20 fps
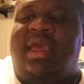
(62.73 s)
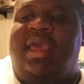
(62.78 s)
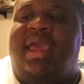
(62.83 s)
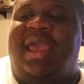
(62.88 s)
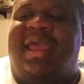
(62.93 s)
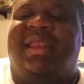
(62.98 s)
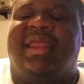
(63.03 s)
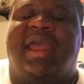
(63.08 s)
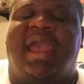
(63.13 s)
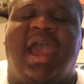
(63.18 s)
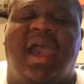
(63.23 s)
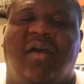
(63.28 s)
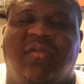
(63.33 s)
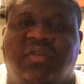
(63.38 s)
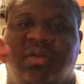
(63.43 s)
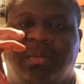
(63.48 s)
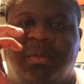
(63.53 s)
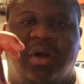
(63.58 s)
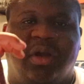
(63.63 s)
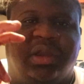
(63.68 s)
any
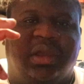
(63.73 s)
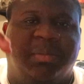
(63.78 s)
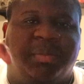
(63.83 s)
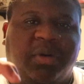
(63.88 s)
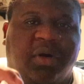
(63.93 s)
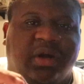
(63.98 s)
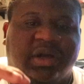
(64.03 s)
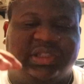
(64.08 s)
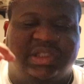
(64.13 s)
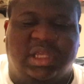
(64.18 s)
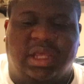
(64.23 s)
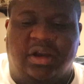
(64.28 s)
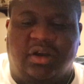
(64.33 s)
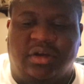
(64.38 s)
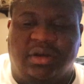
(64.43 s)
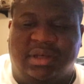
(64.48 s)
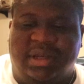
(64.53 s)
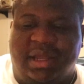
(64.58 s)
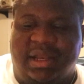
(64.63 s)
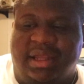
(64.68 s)
aftermarket parts that
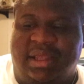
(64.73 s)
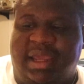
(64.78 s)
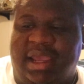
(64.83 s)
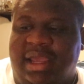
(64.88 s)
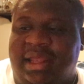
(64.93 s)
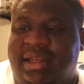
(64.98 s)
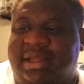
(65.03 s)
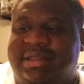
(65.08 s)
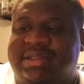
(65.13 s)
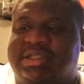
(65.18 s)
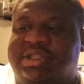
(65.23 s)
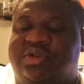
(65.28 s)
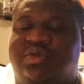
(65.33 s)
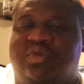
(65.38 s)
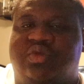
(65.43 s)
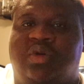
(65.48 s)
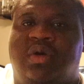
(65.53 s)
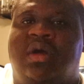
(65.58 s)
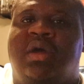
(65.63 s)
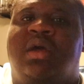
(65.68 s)
are dedicated
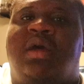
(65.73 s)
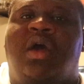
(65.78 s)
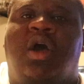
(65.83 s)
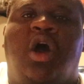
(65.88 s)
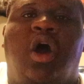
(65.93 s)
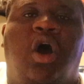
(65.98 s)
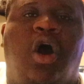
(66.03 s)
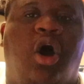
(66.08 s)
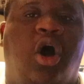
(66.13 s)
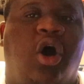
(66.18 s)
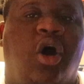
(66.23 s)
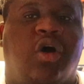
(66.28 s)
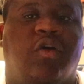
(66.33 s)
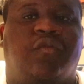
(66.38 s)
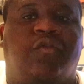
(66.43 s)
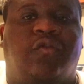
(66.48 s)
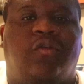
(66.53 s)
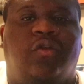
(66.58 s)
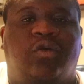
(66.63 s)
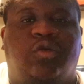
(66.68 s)
to
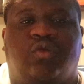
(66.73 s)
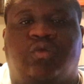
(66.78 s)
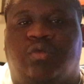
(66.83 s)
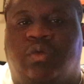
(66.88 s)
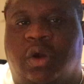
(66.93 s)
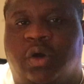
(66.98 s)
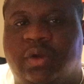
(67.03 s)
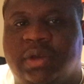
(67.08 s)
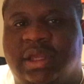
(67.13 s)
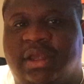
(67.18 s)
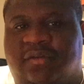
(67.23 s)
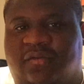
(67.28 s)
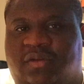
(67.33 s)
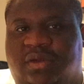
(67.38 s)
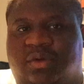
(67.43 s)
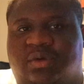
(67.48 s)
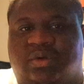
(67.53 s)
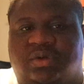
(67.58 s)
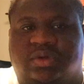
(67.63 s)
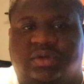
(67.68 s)
off-roading
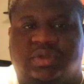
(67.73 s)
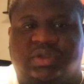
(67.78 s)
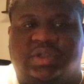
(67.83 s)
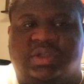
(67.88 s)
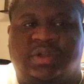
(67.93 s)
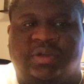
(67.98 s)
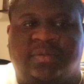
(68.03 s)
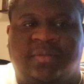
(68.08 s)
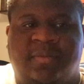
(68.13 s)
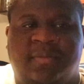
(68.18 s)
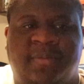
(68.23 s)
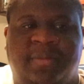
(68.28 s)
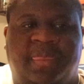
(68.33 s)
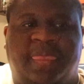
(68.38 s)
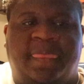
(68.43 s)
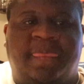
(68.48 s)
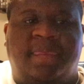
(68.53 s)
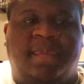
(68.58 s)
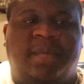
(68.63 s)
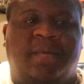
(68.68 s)
vehicles,
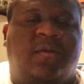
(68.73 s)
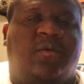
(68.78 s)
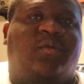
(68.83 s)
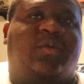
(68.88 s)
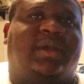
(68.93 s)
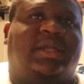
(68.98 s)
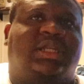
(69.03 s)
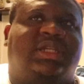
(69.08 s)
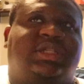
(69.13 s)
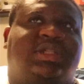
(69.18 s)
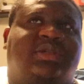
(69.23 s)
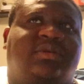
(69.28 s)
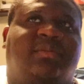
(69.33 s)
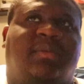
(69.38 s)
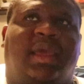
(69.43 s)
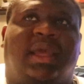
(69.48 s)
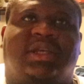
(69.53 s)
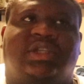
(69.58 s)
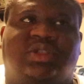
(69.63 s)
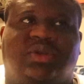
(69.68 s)
which
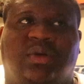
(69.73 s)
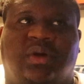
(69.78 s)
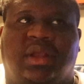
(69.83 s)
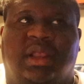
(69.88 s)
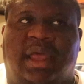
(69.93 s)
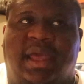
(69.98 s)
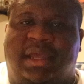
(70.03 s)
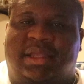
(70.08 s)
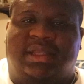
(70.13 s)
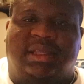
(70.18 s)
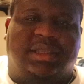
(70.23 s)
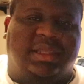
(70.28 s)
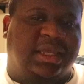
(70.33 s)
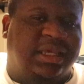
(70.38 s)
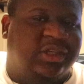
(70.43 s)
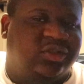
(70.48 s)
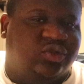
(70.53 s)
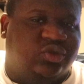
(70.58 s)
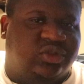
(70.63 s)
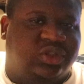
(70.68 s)
make sure like the
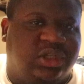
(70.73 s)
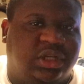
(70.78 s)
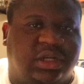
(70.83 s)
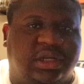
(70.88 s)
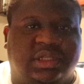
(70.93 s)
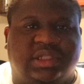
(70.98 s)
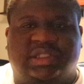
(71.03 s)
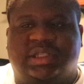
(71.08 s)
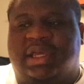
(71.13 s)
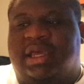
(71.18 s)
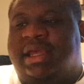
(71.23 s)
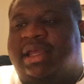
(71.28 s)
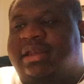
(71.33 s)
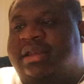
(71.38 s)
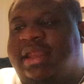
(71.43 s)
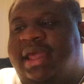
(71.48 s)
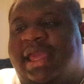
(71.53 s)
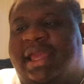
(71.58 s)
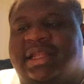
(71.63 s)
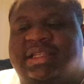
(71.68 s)
diesel trucks
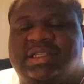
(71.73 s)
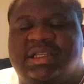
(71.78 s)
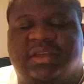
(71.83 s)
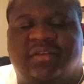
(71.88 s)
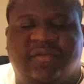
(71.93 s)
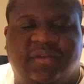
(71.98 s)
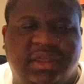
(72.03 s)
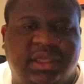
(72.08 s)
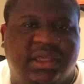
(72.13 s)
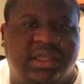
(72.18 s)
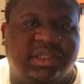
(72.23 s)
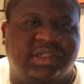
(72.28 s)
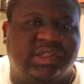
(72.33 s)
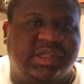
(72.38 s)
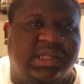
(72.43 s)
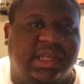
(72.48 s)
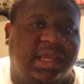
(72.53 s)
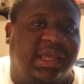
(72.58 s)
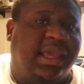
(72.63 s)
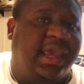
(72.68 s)
and the ATVs
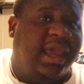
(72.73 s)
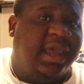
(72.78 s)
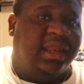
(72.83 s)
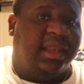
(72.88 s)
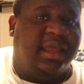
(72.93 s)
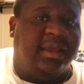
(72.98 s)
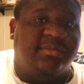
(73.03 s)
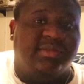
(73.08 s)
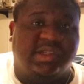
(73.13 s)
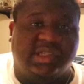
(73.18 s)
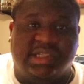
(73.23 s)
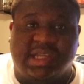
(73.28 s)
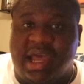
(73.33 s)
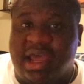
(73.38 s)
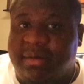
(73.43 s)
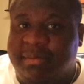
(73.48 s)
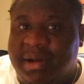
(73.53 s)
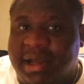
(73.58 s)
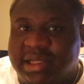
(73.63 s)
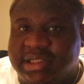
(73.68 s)
and the Can-Ams, the
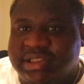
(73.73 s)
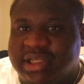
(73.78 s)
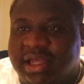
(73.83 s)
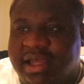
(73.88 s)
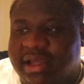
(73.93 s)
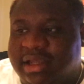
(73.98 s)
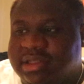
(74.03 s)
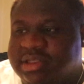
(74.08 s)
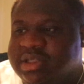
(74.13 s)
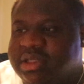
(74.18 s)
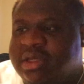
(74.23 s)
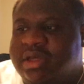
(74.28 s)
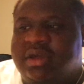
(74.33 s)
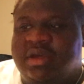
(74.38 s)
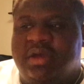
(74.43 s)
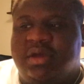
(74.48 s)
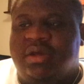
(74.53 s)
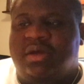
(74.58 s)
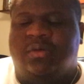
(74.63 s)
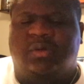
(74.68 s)
side-by-sides,
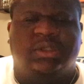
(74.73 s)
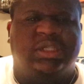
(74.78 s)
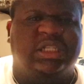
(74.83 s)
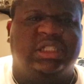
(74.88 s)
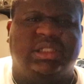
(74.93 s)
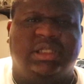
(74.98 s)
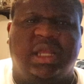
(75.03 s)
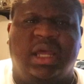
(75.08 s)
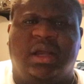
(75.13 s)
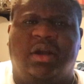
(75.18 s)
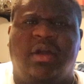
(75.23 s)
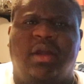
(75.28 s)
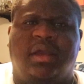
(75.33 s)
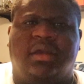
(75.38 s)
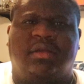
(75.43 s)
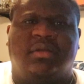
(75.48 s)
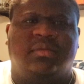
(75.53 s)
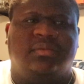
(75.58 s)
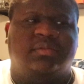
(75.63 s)
which is not great.